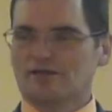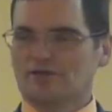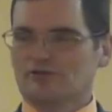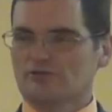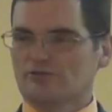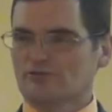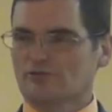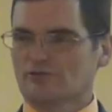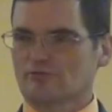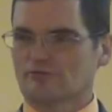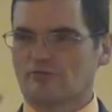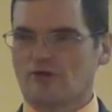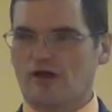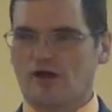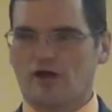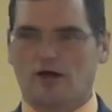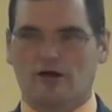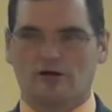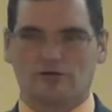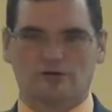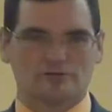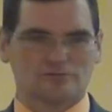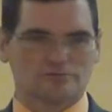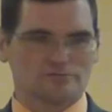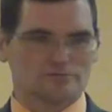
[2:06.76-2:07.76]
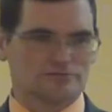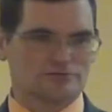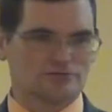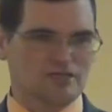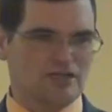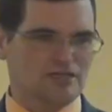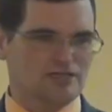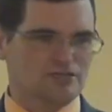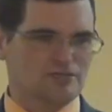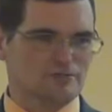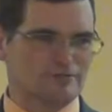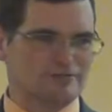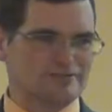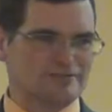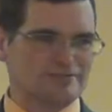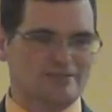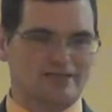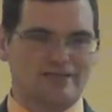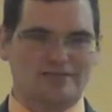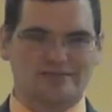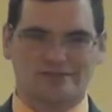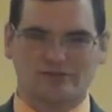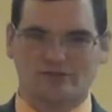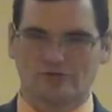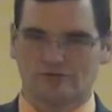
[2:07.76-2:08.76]
You're wrong. Joshua did
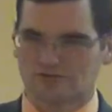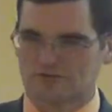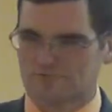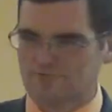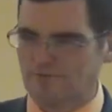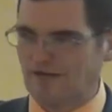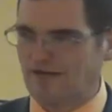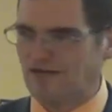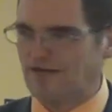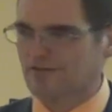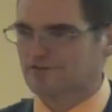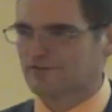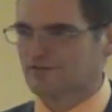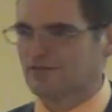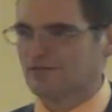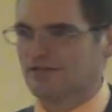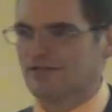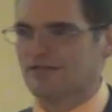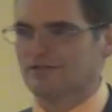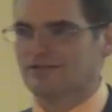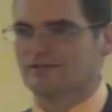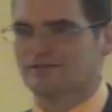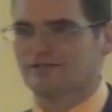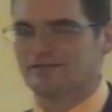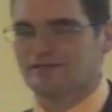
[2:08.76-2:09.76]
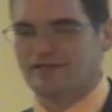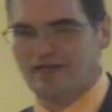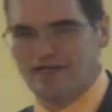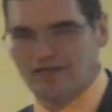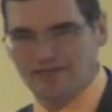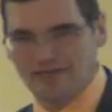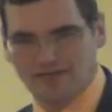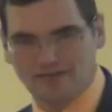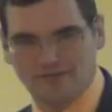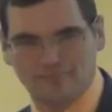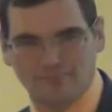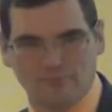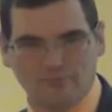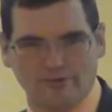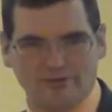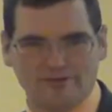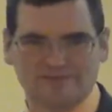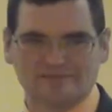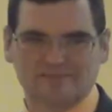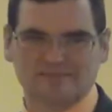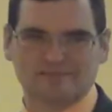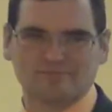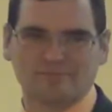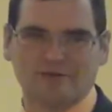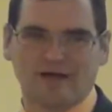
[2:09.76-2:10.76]
not go spy out the land. Caleb went
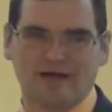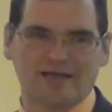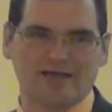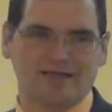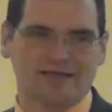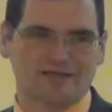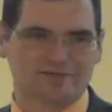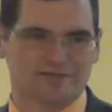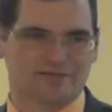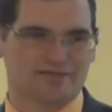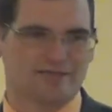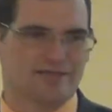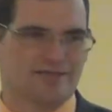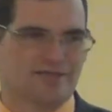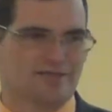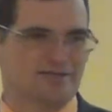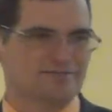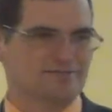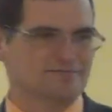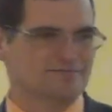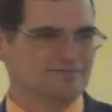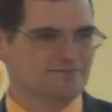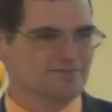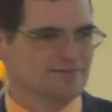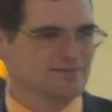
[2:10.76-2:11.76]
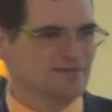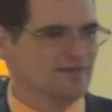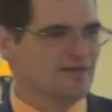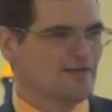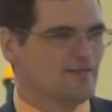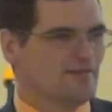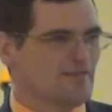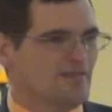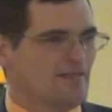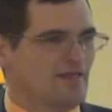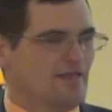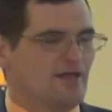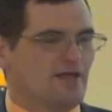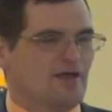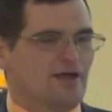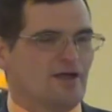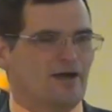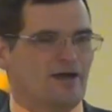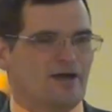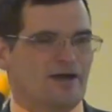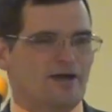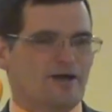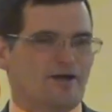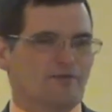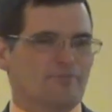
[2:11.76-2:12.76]
and spied out the land.
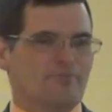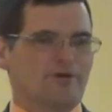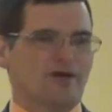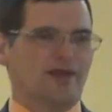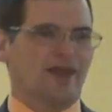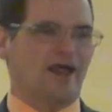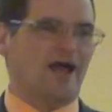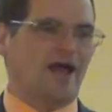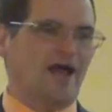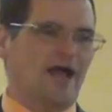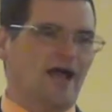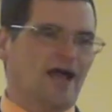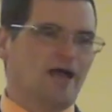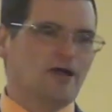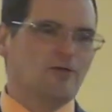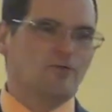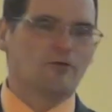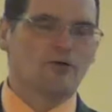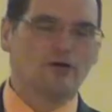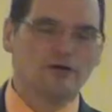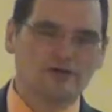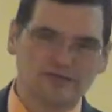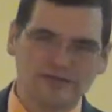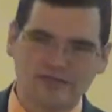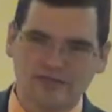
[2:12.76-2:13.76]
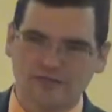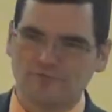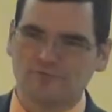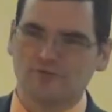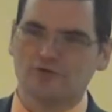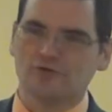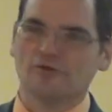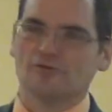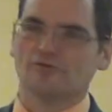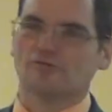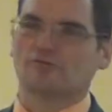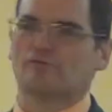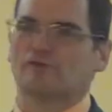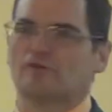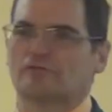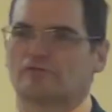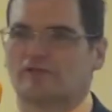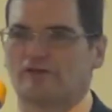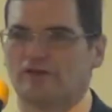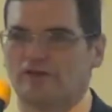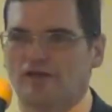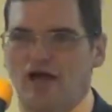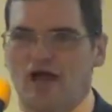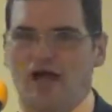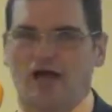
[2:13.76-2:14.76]
But I will give you
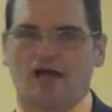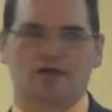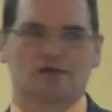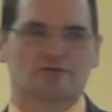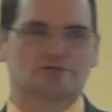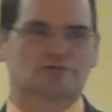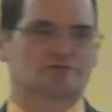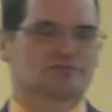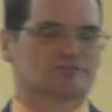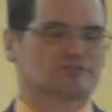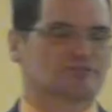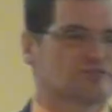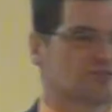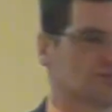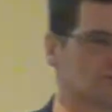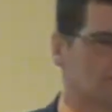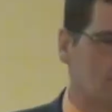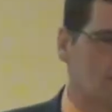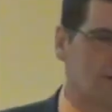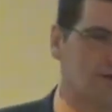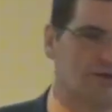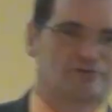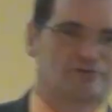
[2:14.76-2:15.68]
$50 of Sister Mary